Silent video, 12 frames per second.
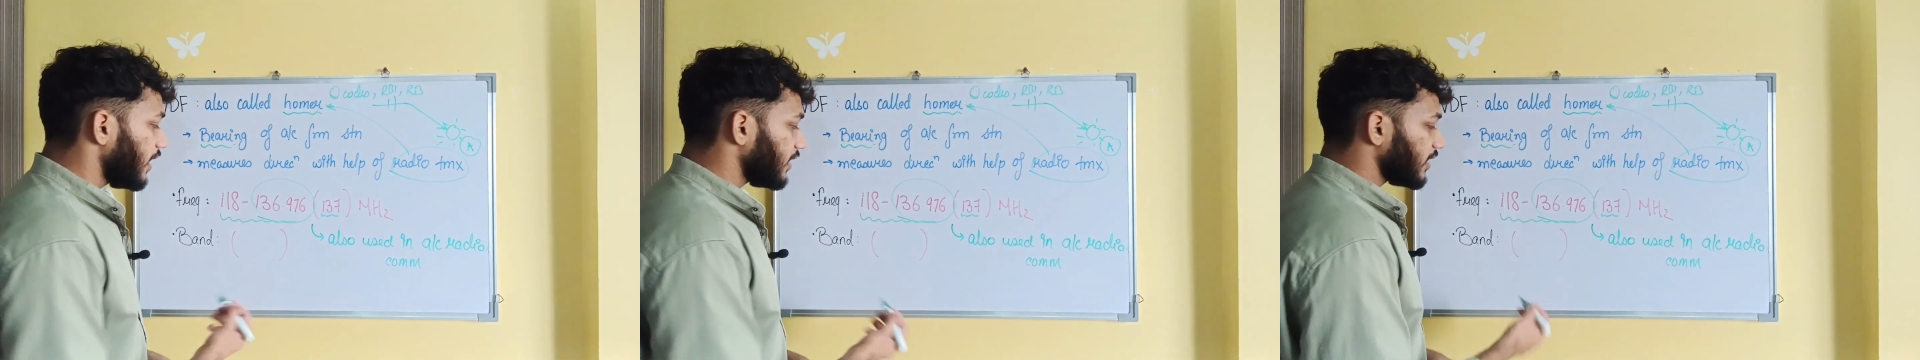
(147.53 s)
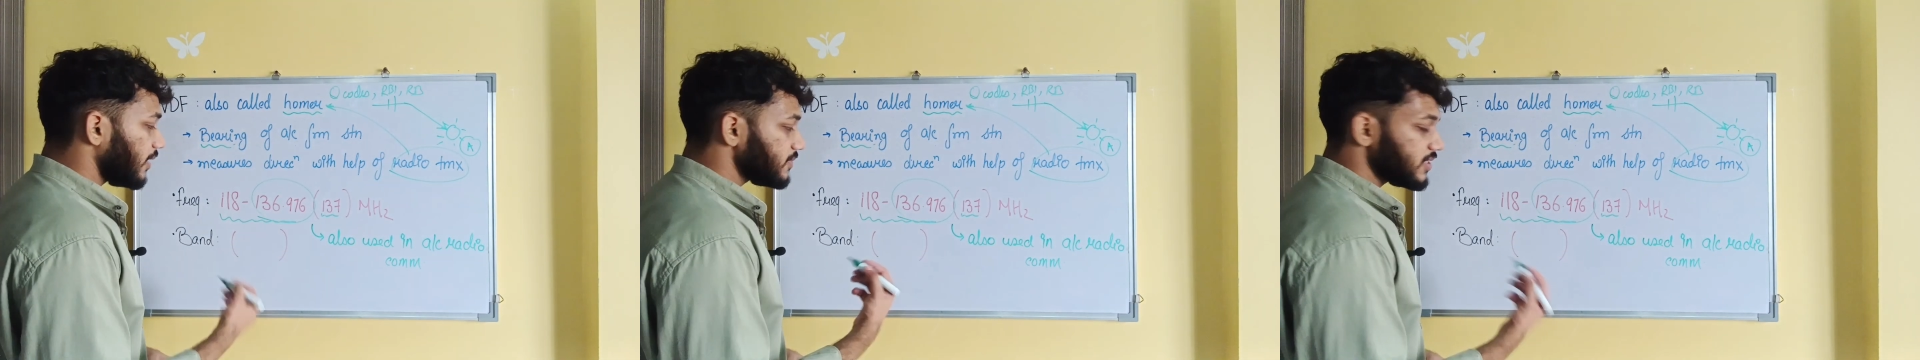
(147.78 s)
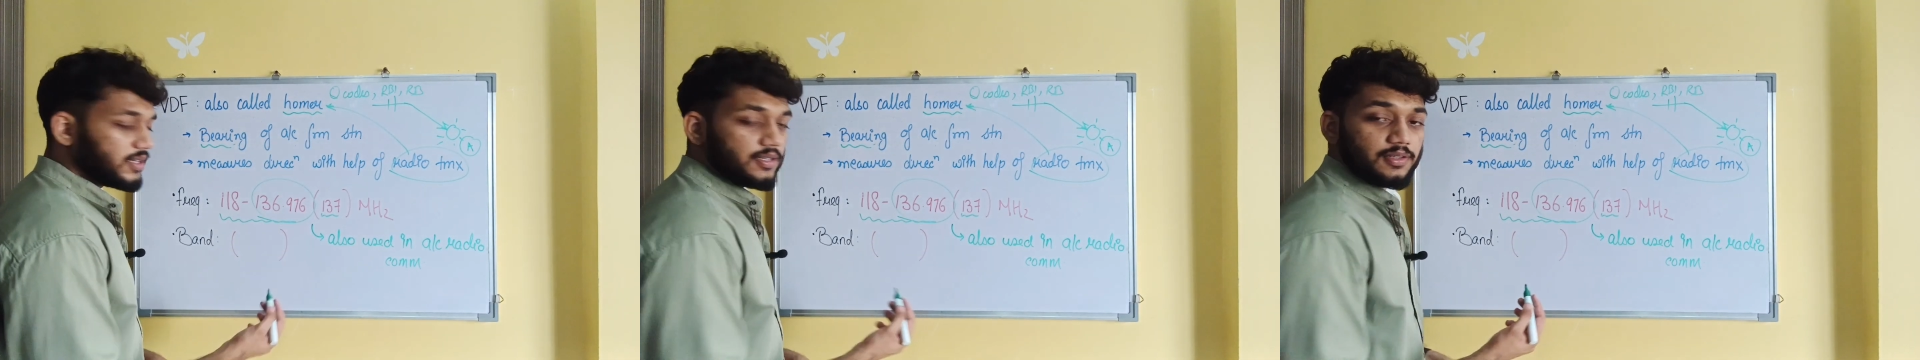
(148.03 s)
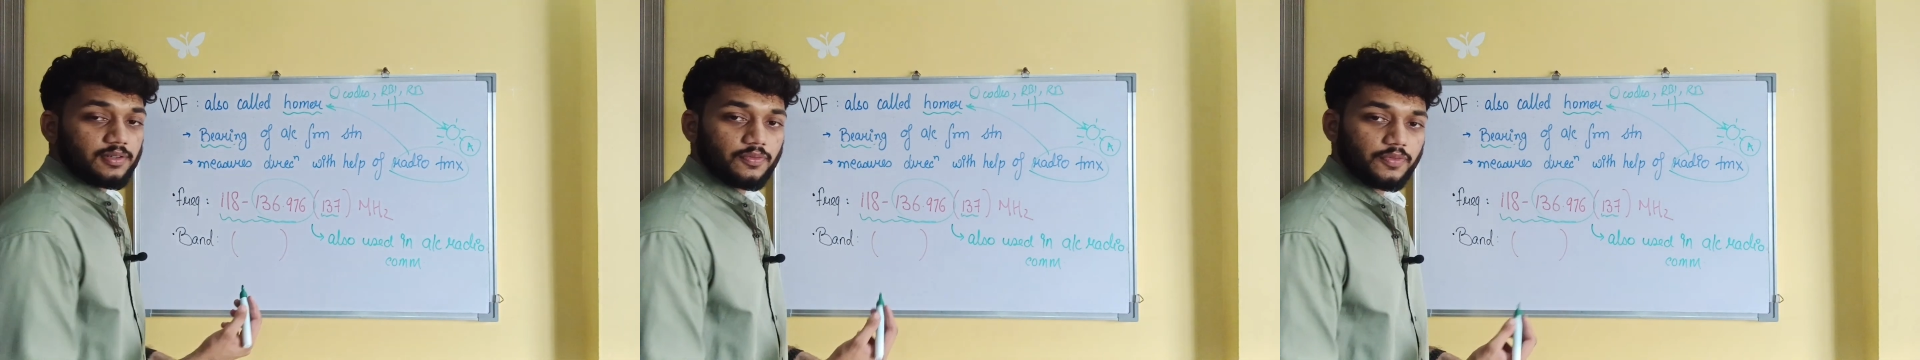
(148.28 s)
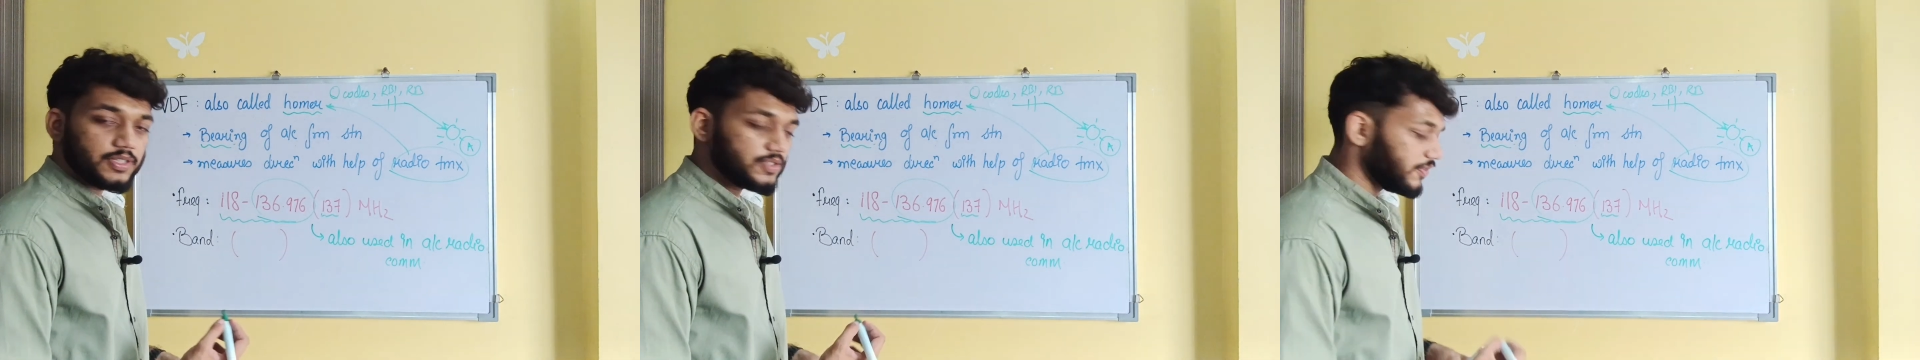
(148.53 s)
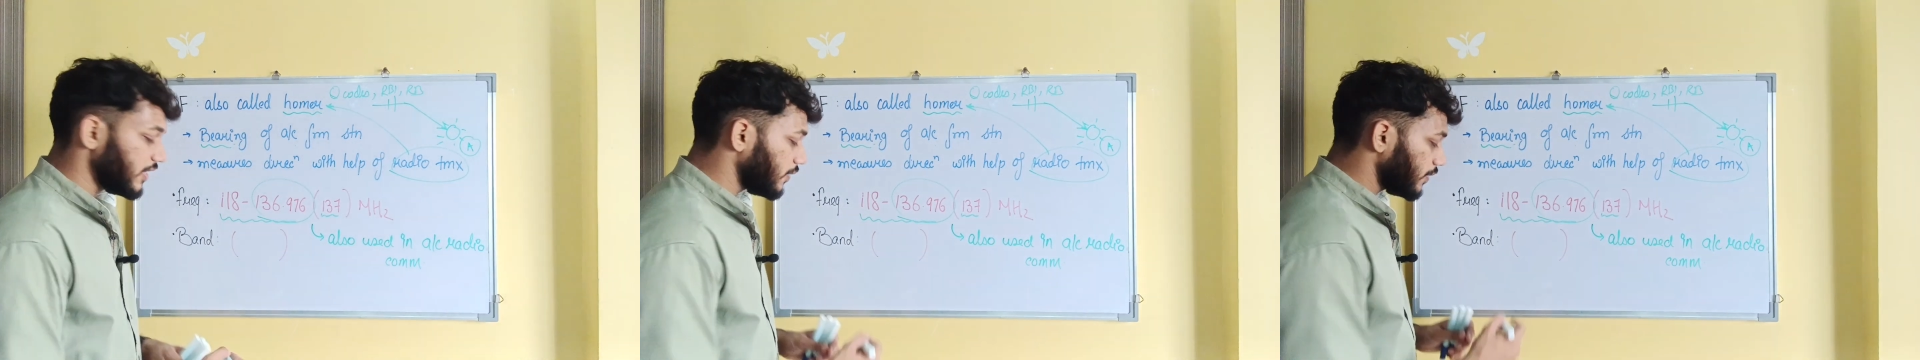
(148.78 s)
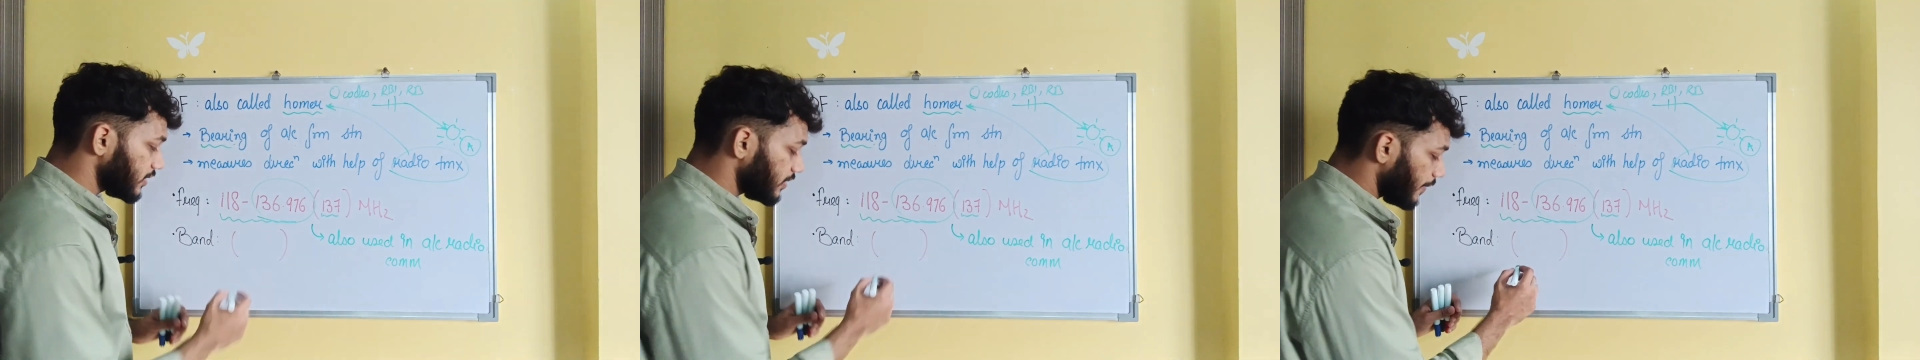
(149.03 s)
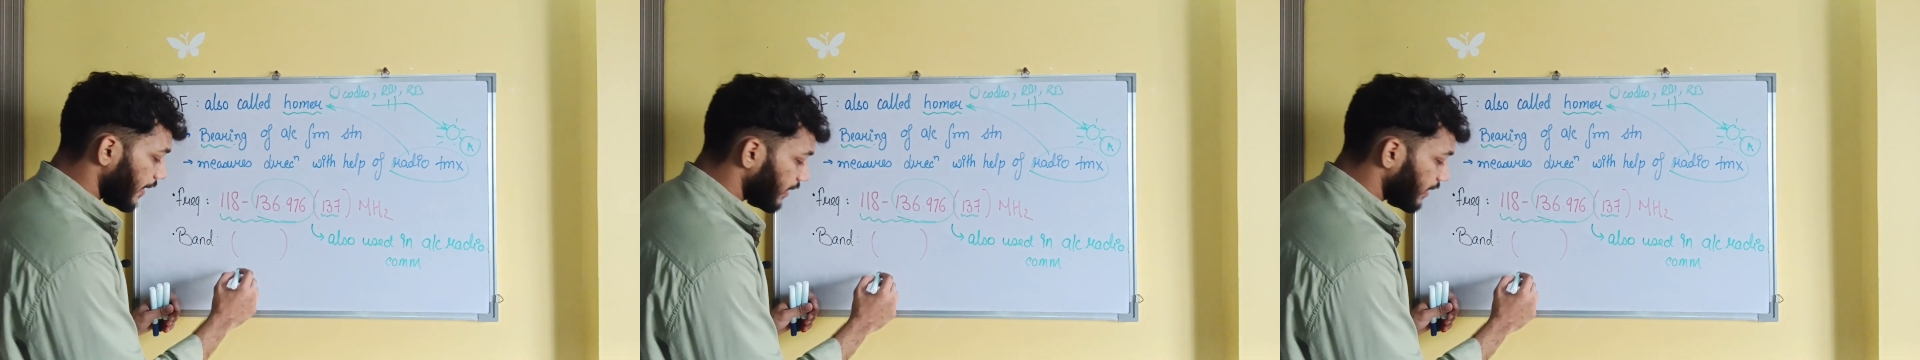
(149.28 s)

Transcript: it comes in which frequency